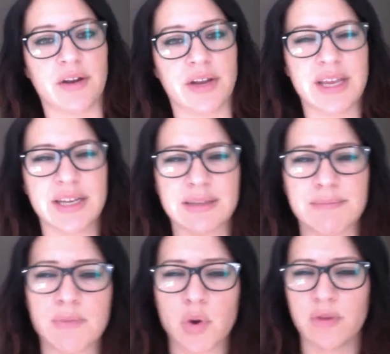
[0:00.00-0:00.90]
He is a
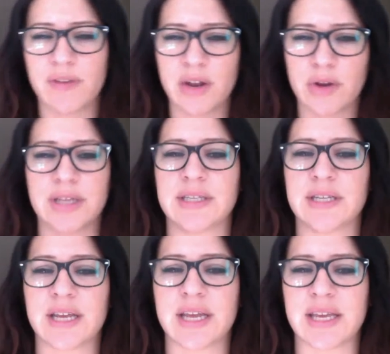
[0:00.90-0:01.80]
motivator. He's an,
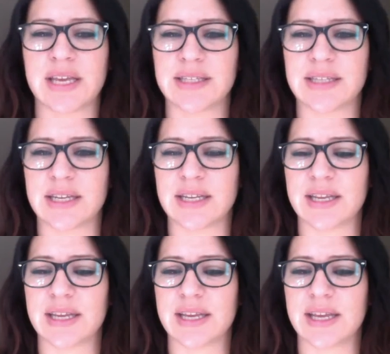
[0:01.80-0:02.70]
he's an
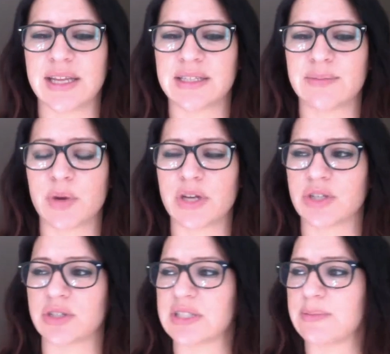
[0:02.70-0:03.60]
inspirational
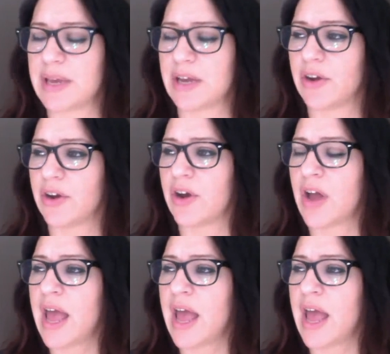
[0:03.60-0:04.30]
speaker,